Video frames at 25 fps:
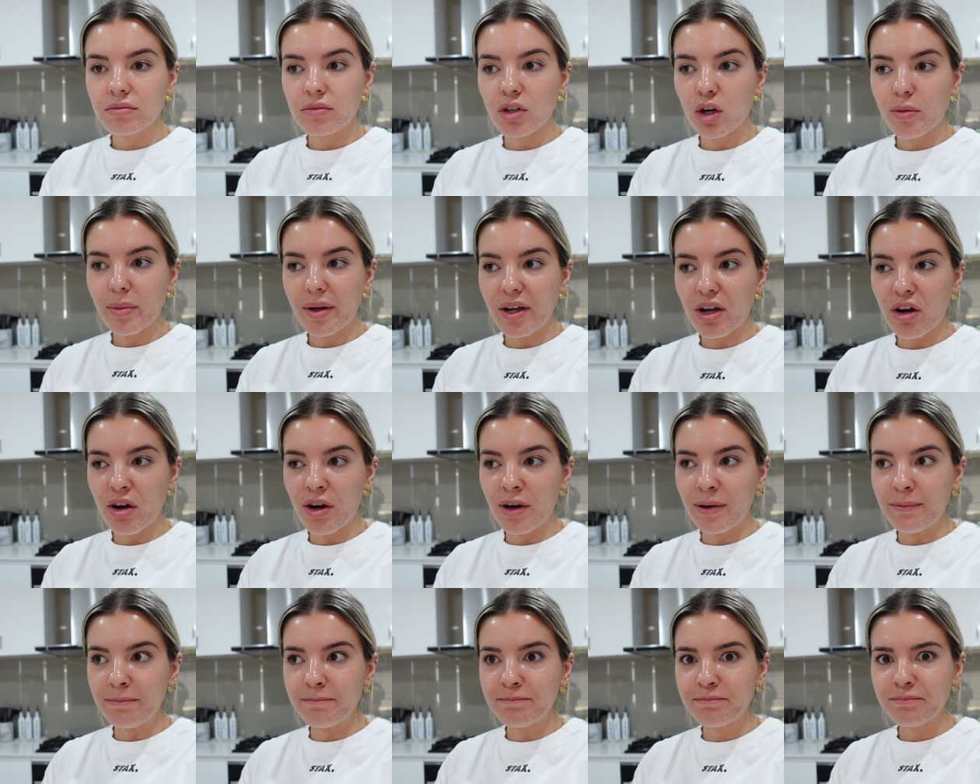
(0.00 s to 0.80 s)
Oh my
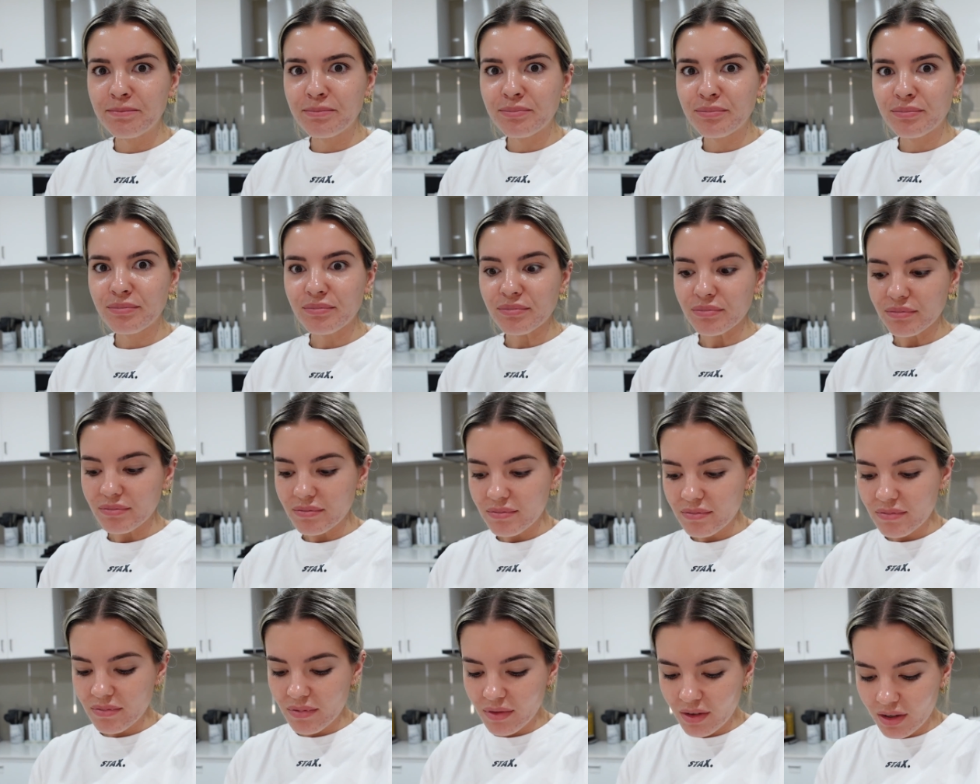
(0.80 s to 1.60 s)
God.
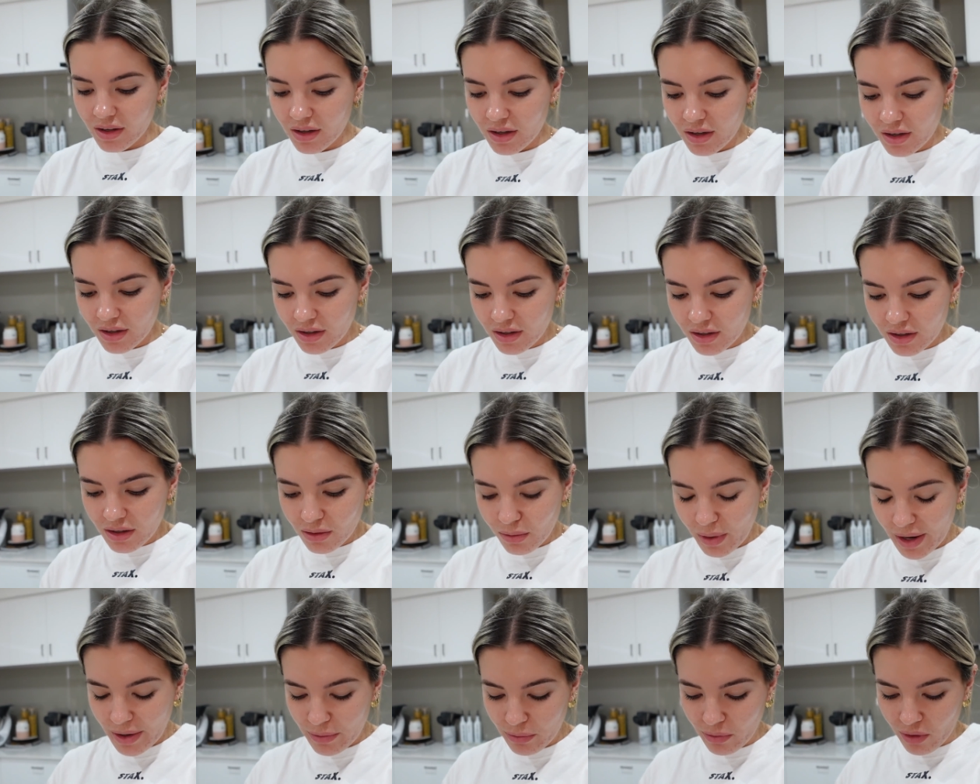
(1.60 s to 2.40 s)

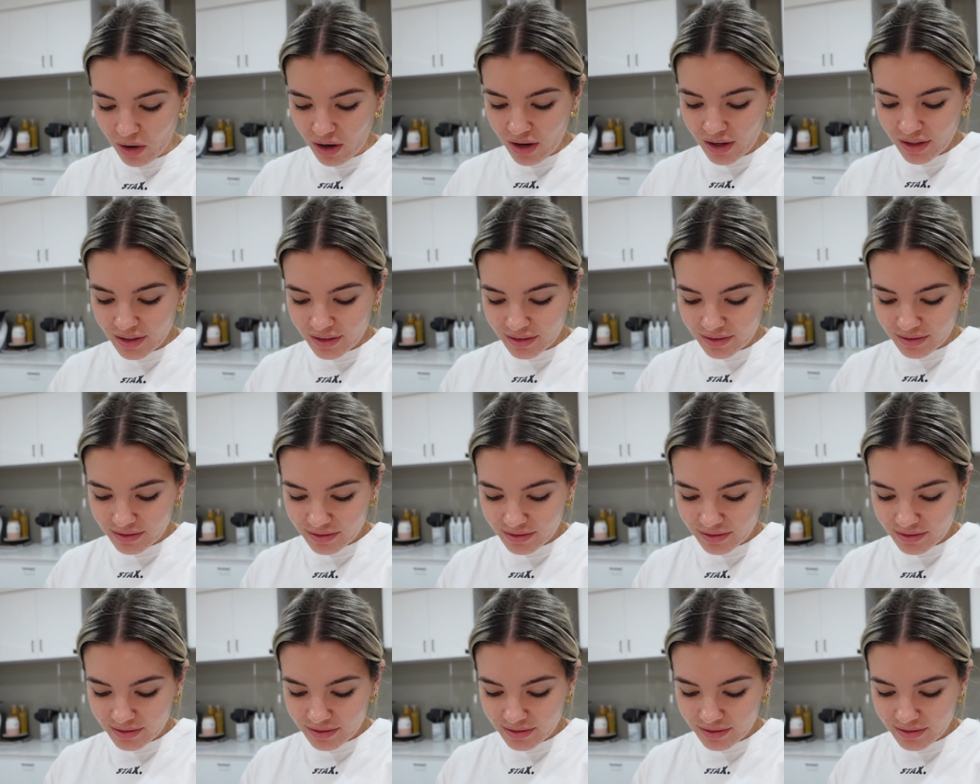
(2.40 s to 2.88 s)
Wait, what?